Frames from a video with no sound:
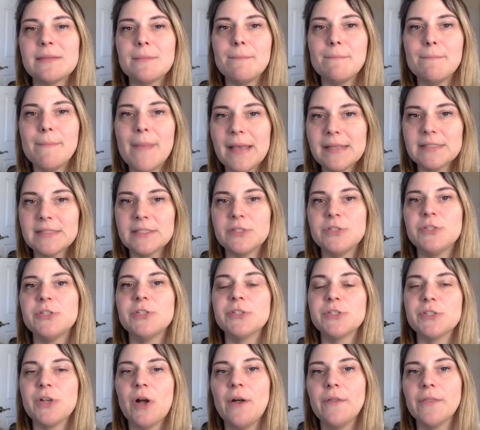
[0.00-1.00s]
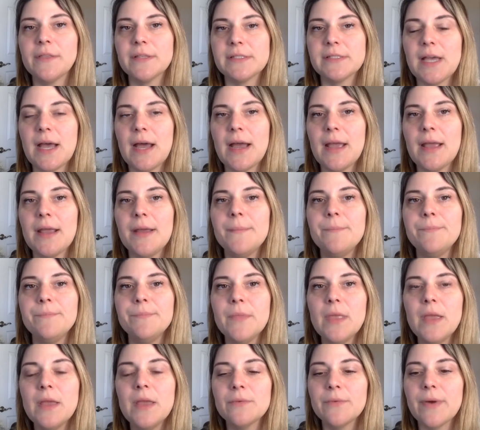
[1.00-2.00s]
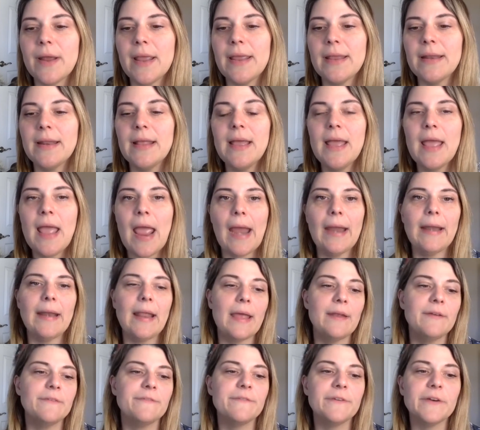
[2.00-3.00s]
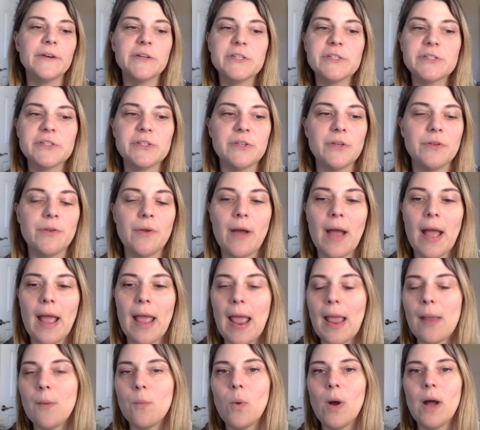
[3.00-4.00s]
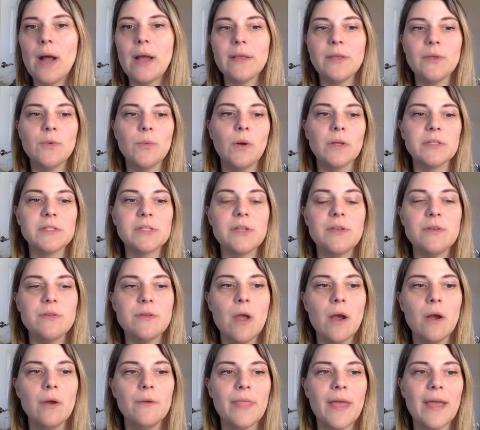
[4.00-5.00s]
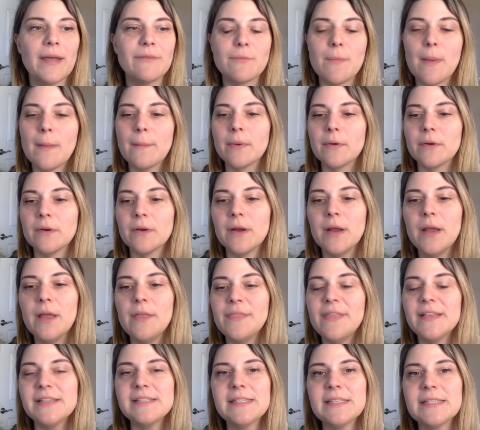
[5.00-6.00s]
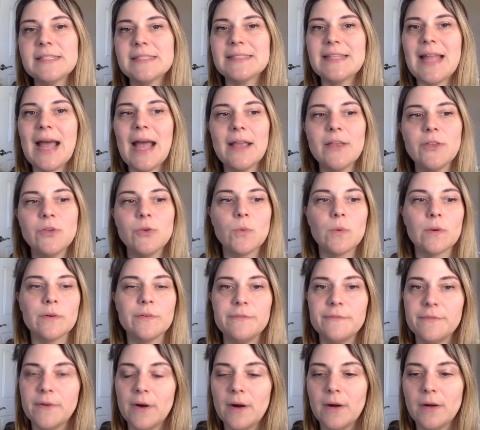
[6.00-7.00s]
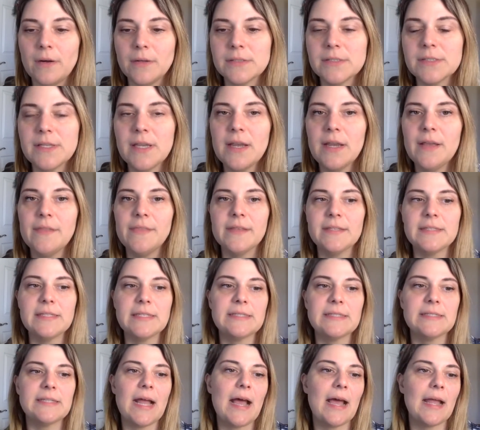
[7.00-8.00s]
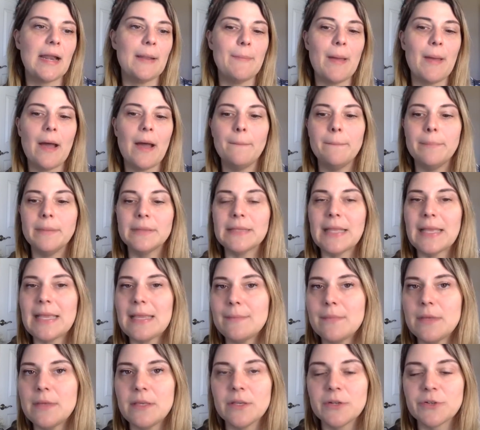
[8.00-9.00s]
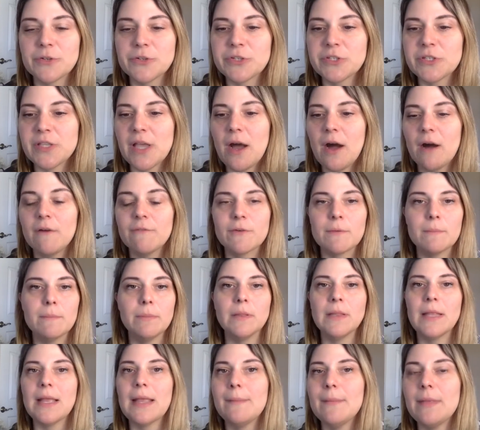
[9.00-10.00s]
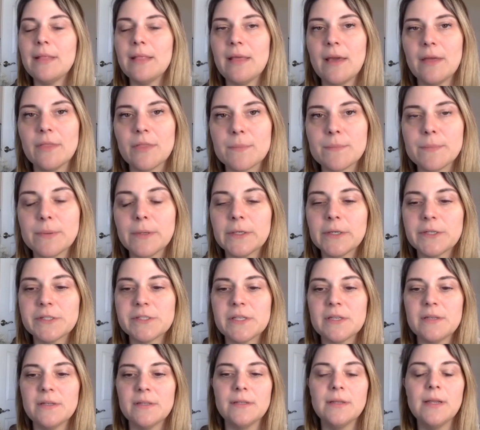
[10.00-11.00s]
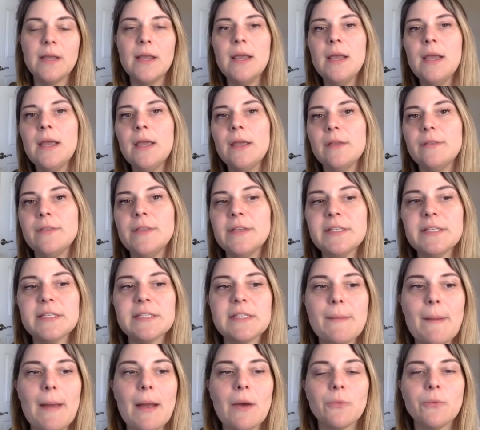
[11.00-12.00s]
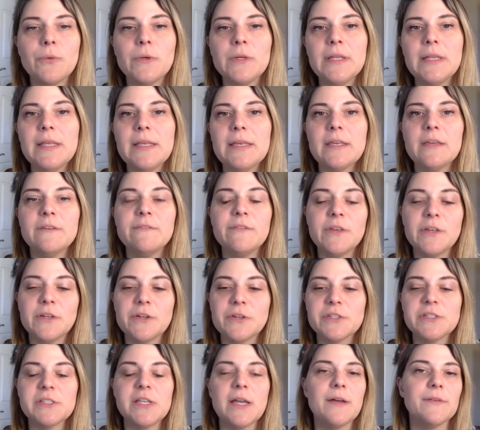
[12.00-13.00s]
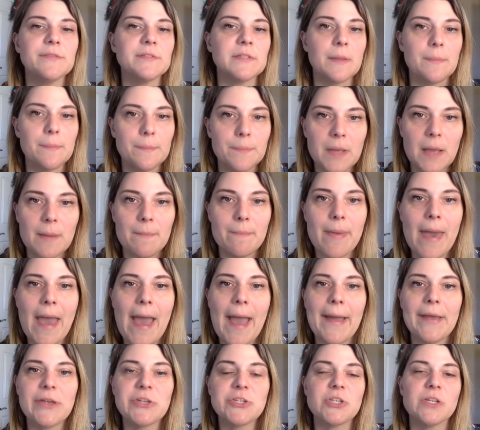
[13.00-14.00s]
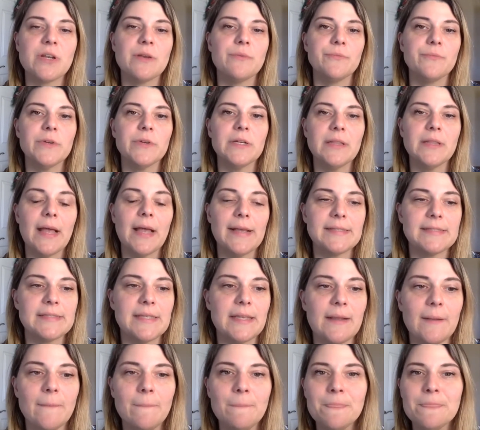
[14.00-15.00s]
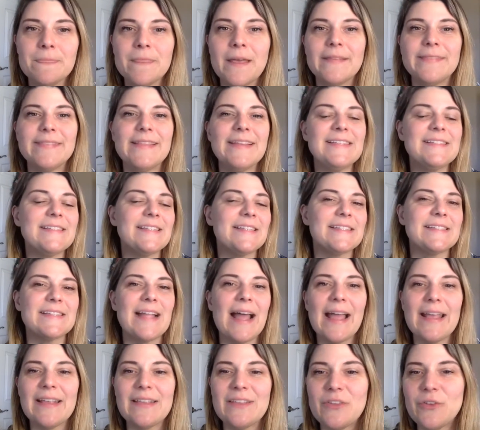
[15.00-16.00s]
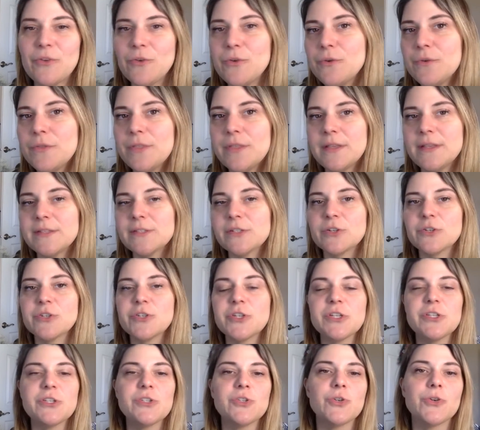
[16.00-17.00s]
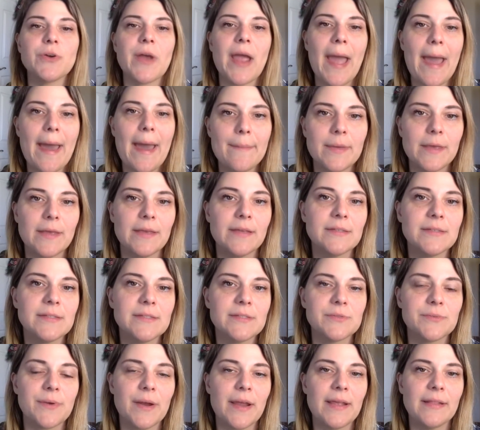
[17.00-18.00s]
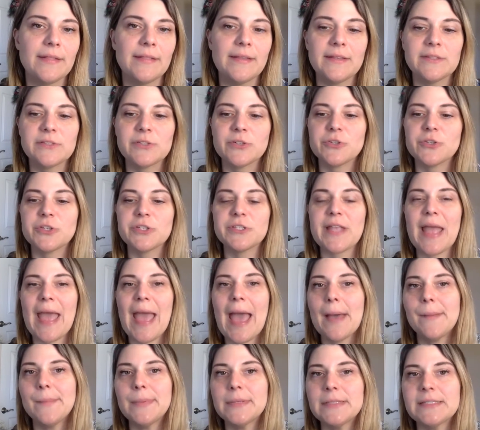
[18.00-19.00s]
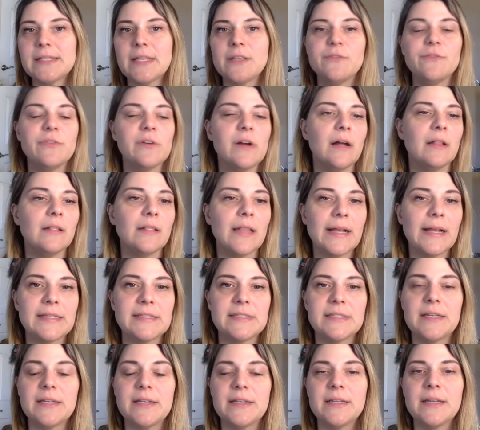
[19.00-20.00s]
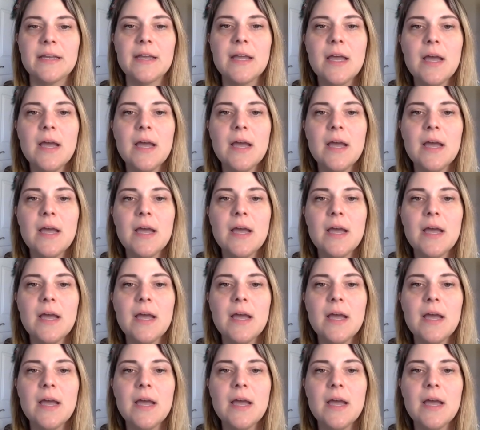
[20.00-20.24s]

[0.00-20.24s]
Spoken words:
messages all the time, right? And first, I want you all to know that, remember, this is not your fault. This is not about blaming yourself or blaming the other person. This is about really giving yourself some compassion and realizing that this is not you. These are just your habits, right? These are just habits that you've collected